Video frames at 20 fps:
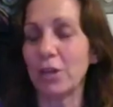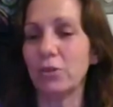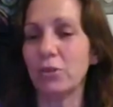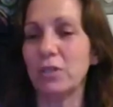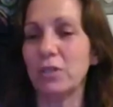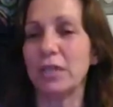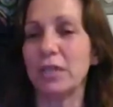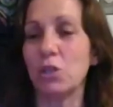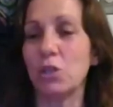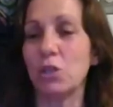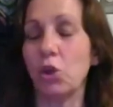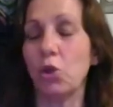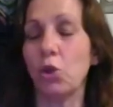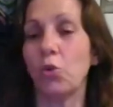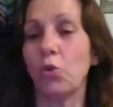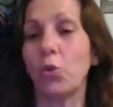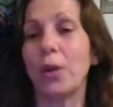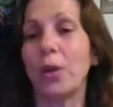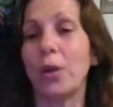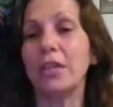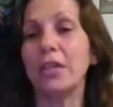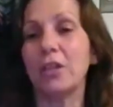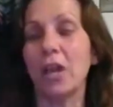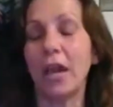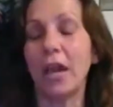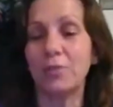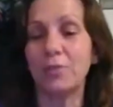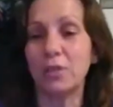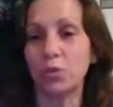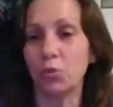does great
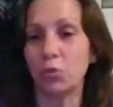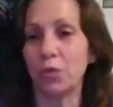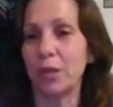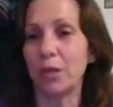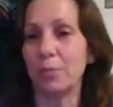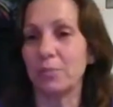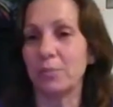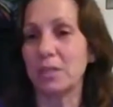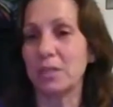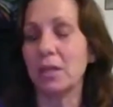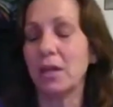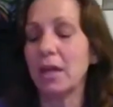live streams.